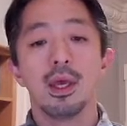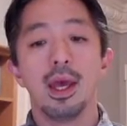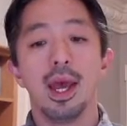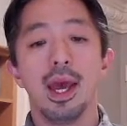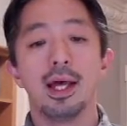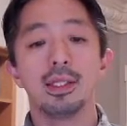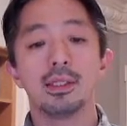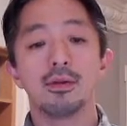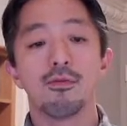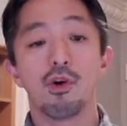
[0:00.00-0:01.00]
And
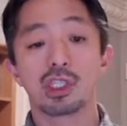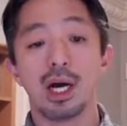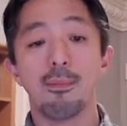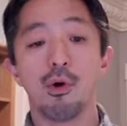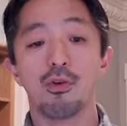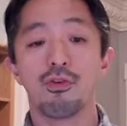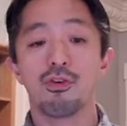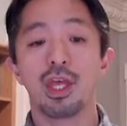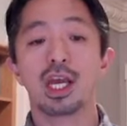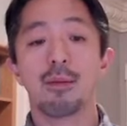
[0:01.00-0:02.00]
for example, if you
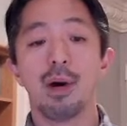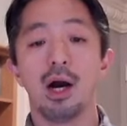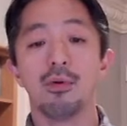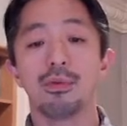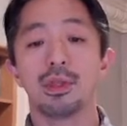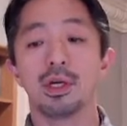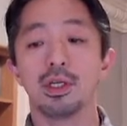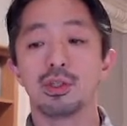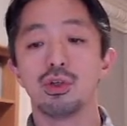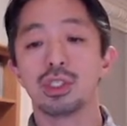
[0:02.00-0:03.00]
think about the
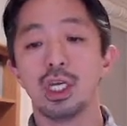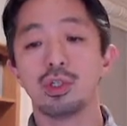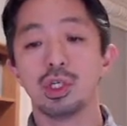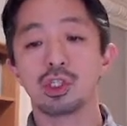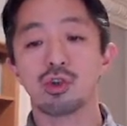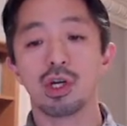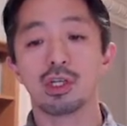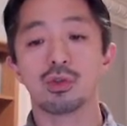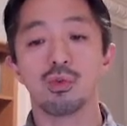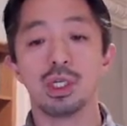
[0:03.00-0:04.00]
two-stage risk
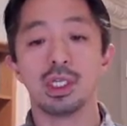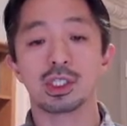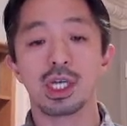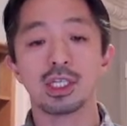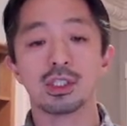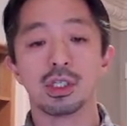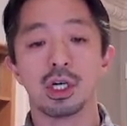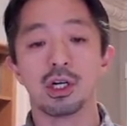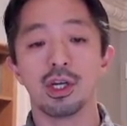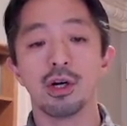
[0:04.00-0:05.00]
we discussed
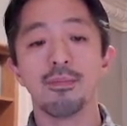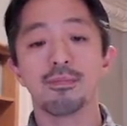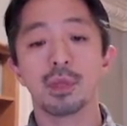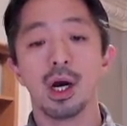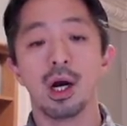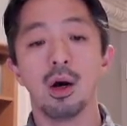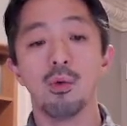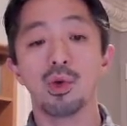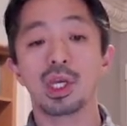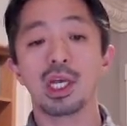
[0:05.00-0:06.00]
earlier, uh,
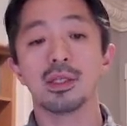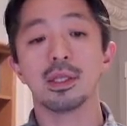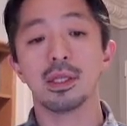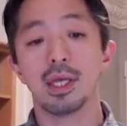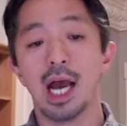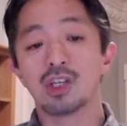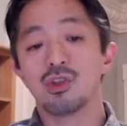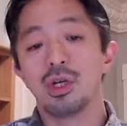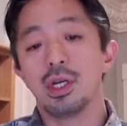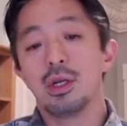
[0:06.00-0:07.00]
we can
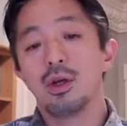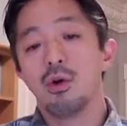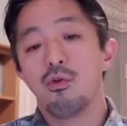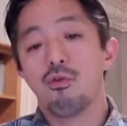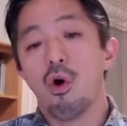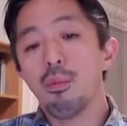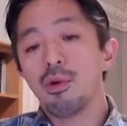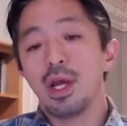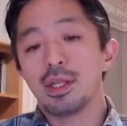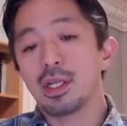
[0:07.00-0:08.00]
actually
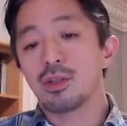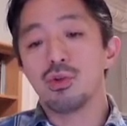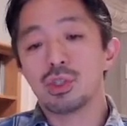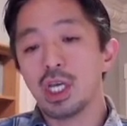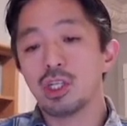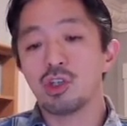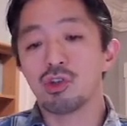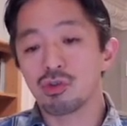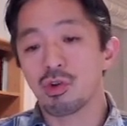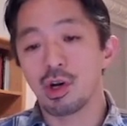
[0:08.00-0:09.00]
formulate the two-stage
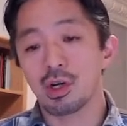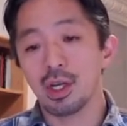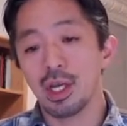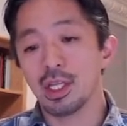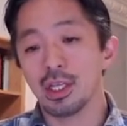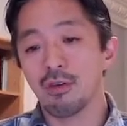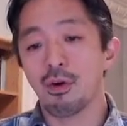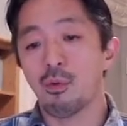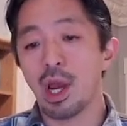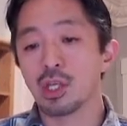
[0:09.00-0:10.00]
risk in a
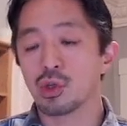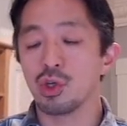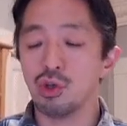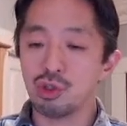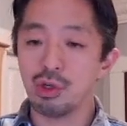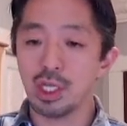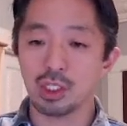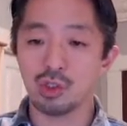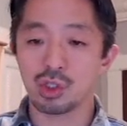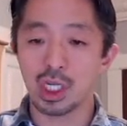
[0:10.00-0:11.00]
different way. So usually the
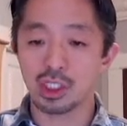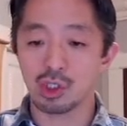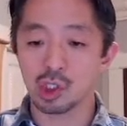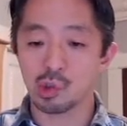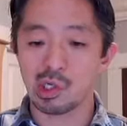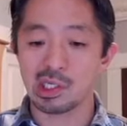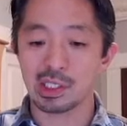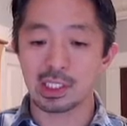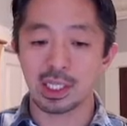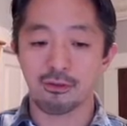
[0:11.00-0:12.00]
two-stage risk
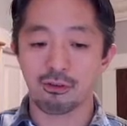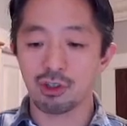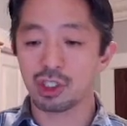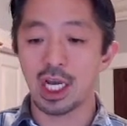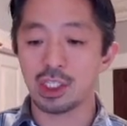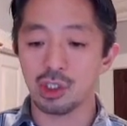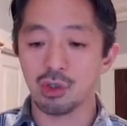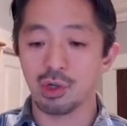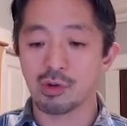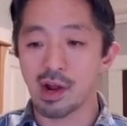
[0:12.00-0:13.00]
is that first stage you
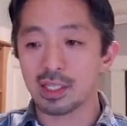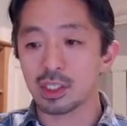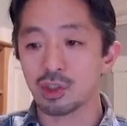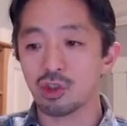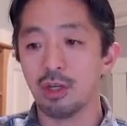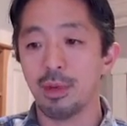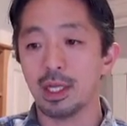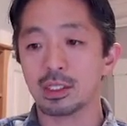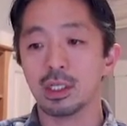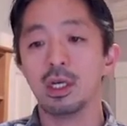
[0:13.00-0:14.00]
regress the
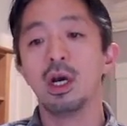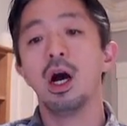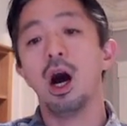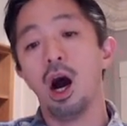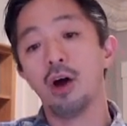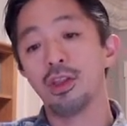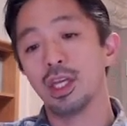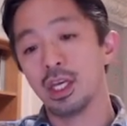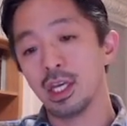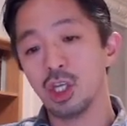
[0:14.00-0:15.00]
treatment on
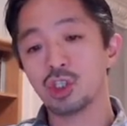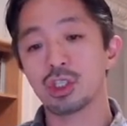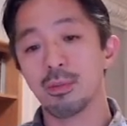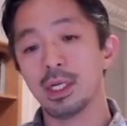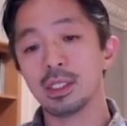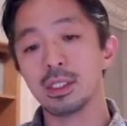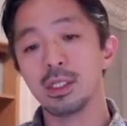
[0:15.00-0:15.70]
the instrument